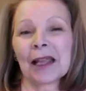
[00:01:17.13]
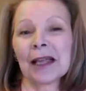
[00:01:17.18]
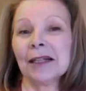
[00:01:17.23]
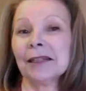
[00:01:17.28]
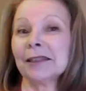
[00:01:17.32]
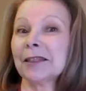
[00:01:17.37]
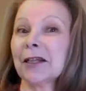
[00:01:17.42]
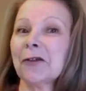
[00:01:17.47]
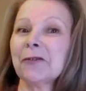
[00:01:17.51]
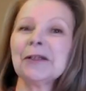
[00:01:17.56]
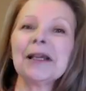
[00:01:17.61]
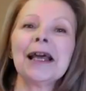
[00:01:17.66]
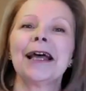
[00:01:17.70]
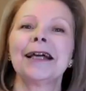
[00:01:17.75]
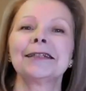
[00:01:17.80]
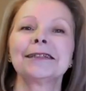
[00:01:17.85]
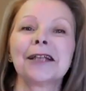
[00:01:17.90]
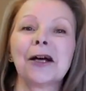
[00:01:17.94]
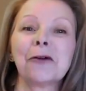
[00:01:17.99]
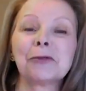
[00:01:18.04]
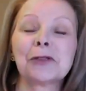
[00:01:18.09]
So
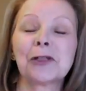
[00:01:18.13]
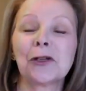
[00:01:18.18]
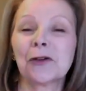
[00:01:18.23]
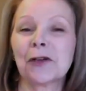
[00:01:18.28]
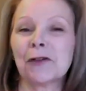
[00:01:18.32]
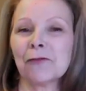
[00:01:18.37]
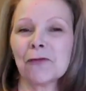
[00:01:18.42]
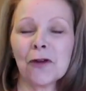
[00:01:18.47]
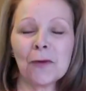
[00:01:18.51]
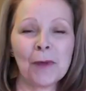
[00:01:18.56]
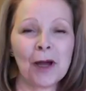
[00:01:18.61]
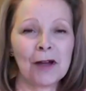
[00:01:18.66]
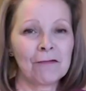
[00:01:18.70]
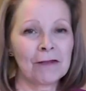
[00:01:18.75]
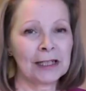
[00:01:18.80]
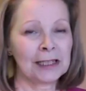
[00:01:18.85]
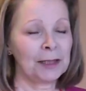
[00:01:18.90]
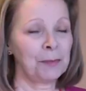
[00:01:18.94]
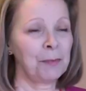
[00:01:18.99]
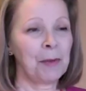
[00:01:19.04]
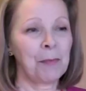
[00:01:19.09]
yes, I was looking through my
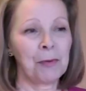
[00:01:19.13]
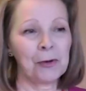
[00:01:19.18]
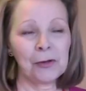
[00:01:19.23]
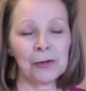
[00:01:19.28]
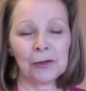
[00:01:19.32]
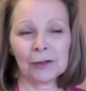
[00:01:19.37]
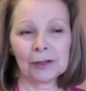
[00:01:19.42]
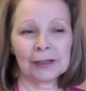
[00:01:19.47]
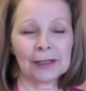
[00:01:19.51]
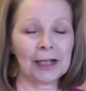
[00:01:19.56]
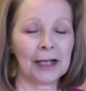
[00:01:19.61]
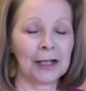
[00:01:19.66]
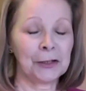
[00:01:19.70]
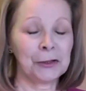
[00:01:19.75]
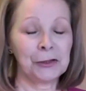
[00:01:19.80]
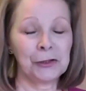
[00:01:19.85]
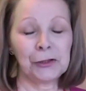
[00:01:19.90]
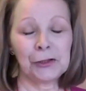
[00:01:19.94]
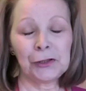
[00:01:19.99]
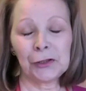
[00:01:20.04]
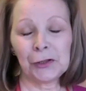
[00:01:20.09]
recipe books,
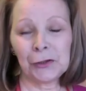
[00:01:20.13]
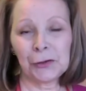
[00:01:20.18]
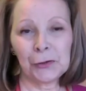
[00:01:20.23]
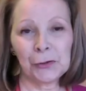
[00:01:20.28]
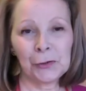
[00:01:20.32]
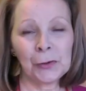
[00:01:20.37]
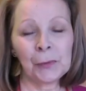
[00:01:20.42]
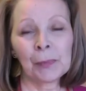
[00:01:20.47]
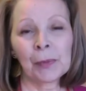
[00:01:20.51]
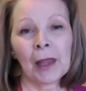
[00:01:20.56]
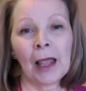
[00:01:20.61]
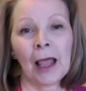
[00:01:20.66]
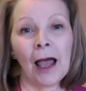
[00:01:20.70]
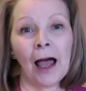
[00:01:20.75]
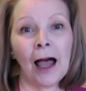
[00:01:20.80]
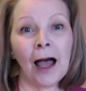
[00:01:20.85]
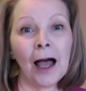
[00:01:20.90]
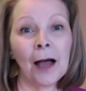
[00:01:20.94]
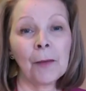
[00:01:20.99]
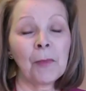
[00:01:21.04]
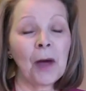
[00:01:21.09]
as you do.
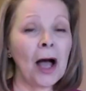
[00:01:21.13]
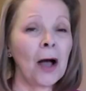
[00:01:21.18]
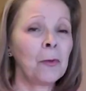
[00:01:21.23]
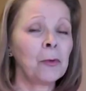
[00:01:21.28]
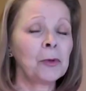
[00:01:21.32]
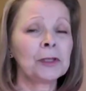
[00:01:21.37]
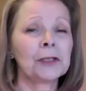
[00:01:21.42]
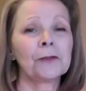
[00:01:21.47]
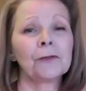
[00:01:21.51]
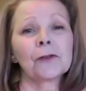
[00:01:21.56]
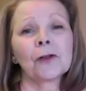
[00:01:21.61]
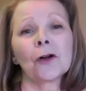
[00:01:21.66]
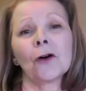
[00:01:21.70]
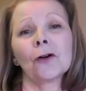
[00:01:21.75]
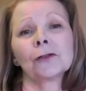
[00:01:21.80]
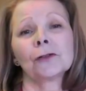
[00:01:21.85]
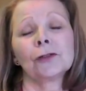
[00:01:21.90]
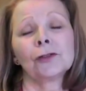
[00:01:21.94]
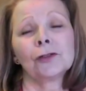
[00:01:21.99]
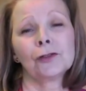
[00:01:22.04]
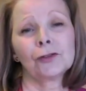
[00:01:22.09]
I would have
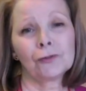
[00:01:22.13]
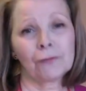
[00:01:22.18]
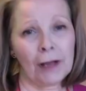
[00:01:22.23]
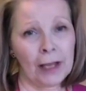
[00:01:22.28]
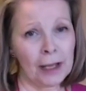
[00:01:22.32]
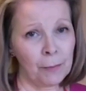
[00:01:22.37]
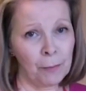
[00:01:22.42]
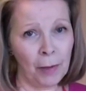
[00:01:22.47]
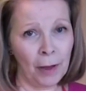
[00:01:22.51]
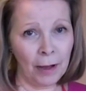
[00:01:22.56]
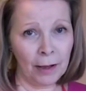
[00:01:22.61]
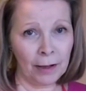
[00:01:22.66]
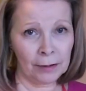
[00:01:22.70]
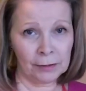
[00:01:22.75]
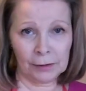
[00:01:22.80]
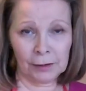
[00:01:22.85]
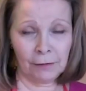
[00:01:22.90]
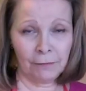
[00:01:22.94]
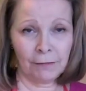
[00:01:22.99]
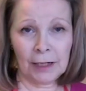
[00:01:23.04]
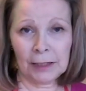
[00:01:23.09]
gone straight
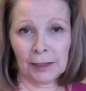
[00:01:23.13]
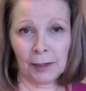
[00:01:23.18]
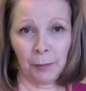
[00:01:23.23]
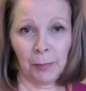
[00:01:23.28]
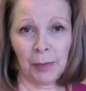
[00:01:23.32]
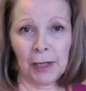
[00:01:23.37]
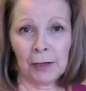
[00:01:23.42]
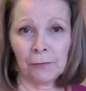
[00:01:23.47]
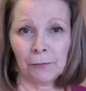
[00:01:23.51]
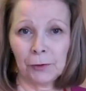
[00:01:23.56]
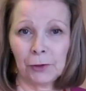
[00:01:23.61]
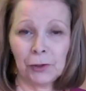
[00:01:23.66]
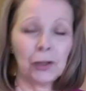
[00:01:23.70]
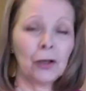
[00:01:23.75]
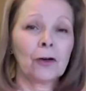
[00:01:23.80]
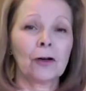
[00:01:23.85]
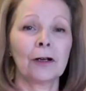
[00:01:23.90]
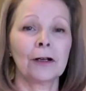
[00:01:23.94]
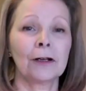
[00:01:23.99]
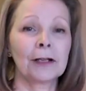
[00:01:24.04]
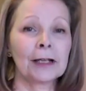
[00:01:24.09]
past the recipe for
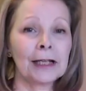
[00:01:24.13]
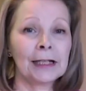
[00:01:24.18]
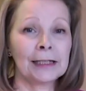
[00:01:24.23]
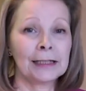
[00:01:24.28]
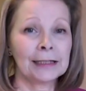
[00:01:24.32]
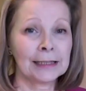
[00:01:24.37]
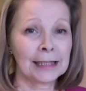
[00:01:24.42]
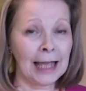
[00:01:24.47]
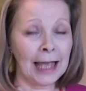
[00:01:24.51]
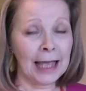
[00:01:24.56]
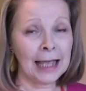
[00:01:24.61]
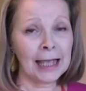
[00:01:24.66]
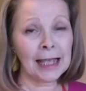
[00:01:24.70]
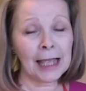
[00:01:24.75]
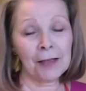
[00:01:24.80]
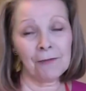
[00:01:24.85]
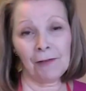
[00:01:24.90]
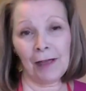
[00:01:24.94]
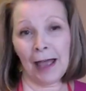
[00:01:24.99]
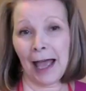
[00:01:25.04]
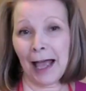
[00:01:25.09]
chocolate Guinness cake
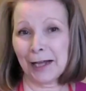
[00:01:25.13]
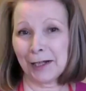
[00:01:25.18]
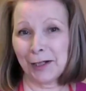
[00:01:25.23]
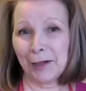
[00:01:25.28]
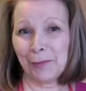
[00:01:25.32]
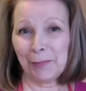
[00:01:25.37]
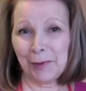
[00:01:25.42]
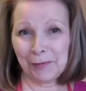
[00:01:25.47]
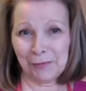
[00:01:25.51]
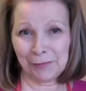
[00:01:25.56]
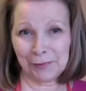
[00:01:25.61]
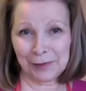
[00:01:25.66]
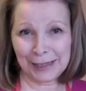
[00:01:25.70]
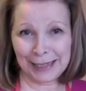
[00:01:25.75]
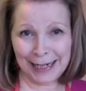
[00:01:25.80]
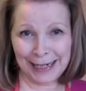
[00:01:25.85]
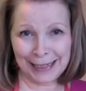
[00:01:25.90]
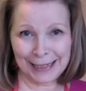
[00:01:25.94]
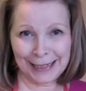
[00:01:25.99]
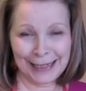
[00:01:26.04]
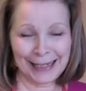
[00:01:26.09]
if it hadn't have been for
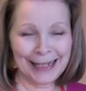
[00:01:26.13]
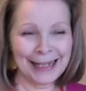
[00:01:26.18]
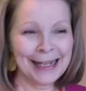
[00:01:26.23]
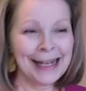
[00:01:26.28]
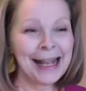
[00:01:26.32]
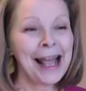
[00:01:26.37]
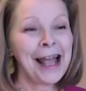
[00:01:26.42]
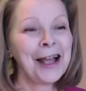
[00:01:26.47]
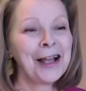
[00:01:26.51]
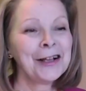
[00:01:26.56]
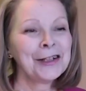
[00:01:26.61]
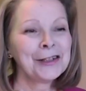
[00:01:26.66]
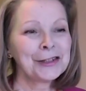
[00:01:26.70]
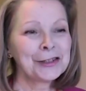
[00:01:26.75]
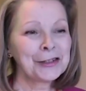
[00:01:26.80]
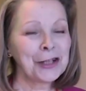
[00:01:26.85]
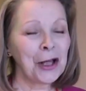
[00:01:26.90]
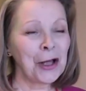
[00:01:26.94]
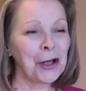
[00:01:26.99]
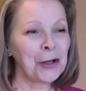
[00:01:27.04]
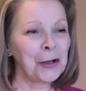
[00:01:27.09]
Dainty.
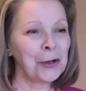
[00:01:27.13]
So